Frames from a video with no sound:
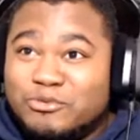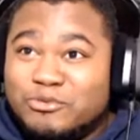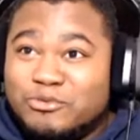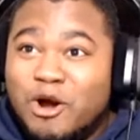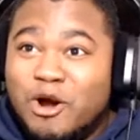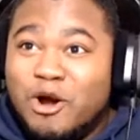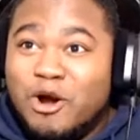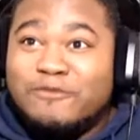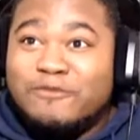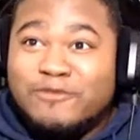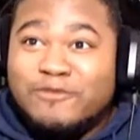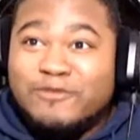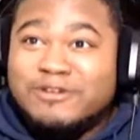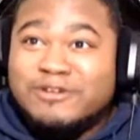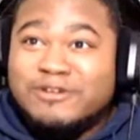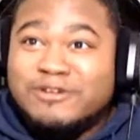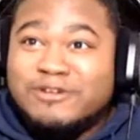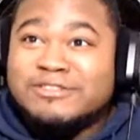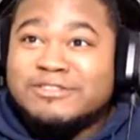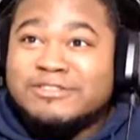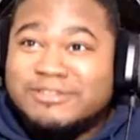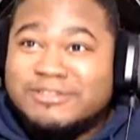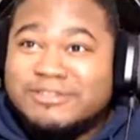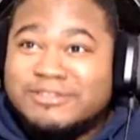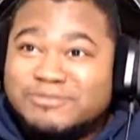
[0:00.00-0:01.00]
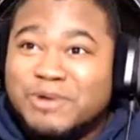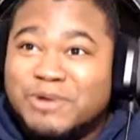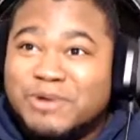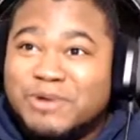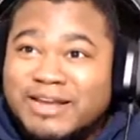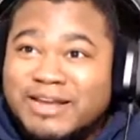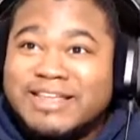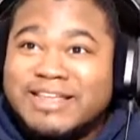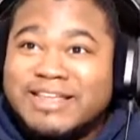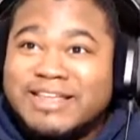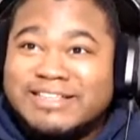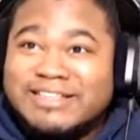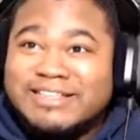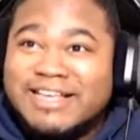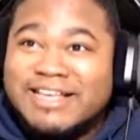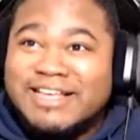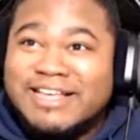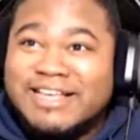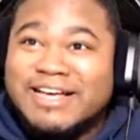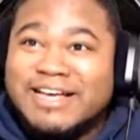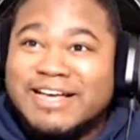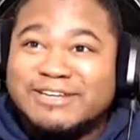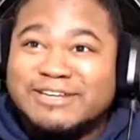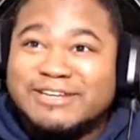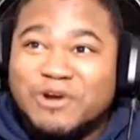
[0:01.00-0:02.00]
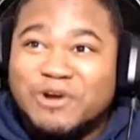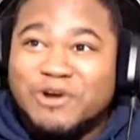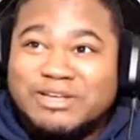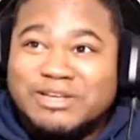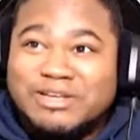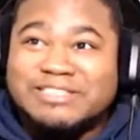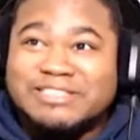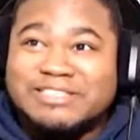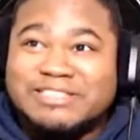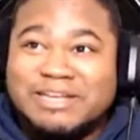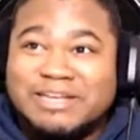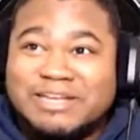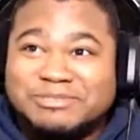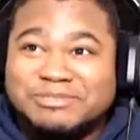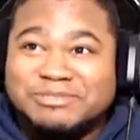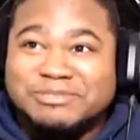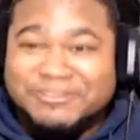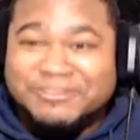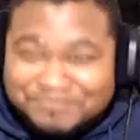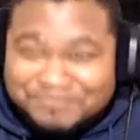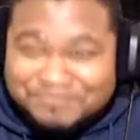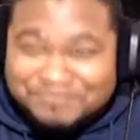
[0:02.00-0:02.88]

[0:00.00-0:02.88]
our first one is uh, Dark Deception.